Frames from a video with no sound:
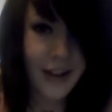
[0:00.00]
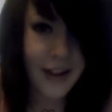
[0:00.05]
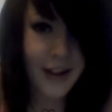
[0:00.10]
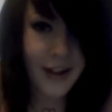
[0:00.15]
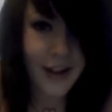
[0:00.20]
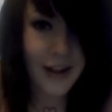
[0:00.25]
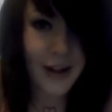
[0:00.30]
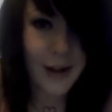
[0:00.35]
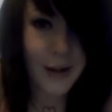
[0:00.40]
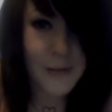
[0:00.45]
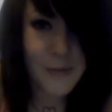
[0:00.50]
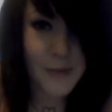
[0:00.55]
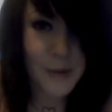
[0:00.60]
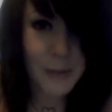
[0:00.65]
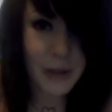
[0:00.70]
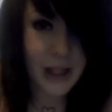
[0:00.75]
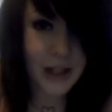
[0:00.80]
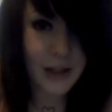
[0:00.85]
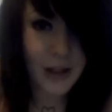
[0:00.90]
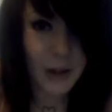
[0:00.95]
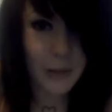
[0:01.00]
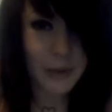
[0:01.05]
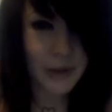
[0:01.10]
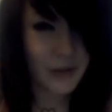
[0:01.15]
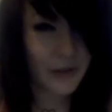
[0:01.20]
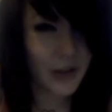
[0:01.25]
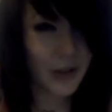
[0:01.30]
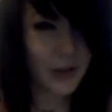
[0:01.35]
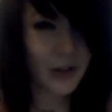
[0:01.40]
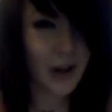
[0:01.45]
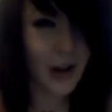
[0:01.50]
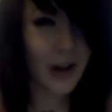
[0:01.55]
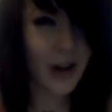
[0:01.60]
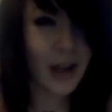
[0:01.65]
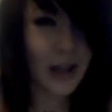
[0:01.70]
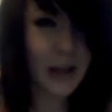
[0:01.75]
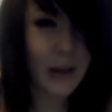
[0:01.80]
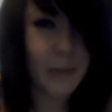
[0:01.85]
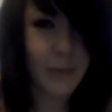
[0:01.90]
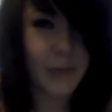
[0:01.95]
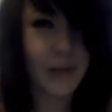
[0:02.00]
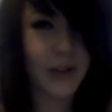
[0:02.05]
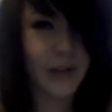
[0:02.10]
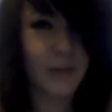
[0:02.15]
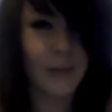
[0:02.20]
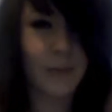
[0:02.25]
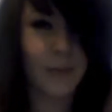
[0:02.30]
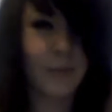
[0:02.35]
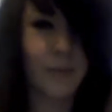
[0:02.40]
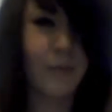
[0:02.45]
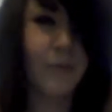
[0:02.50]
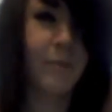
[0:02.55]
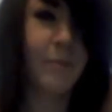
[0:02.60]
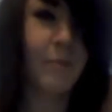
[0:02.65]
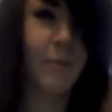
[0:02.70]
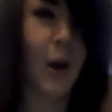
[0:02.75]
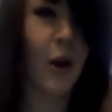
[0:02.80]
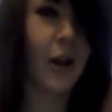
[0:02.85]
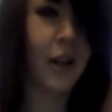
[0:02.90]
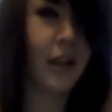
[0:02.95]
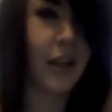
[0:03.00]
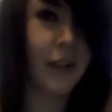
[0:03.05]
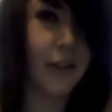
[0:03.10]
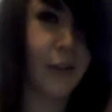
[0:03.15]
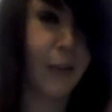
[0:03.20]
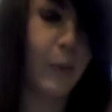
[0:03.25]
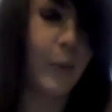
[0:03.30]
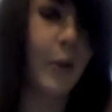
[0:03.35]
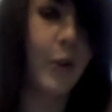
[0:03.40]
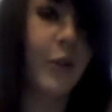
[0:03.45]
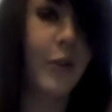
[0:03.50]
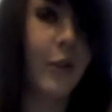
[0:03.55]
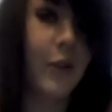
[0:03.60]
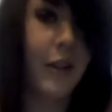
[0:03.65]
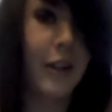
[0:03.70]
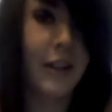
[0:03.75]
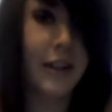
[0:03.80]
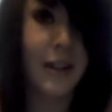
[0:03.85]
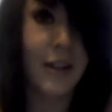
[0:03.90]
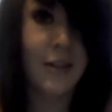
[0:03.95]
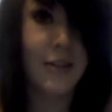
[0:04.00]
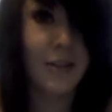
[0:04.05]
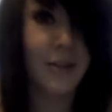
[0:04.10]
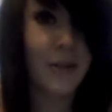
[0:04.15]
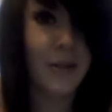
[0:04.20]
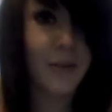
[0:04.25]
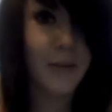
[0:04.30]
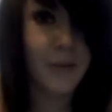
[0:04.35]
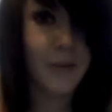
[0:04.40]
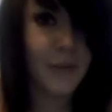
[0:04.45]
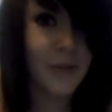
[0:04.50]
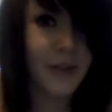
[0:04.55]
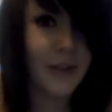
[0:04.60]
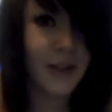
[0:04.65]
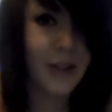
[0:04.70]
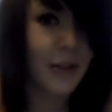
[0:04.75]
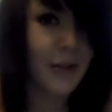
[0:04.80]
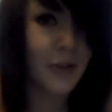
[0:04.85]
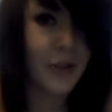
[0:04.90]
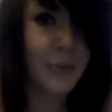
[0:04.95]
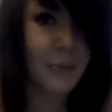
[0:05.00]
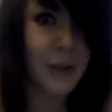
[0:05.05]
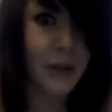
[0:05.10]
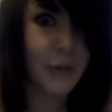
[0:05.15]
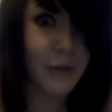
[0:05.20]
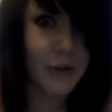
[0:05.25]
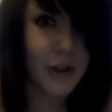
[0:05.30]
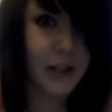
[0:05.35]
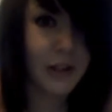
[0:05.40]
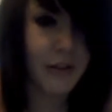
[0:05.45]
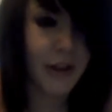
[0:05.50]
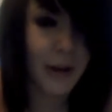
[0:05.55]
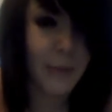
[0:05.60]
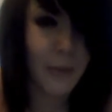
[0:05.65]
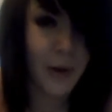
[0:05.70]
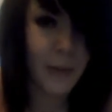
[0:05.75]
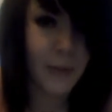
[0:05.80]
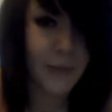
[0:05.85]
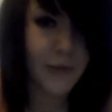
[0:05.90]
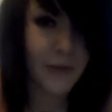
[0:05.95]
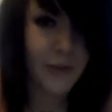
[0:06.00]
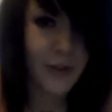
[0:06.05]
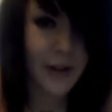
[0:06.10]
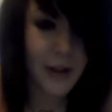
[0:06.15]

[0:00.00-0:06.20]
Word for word: Um, I've been clubbing a few times and parties and whatnot, and it's just this has just been a really great month.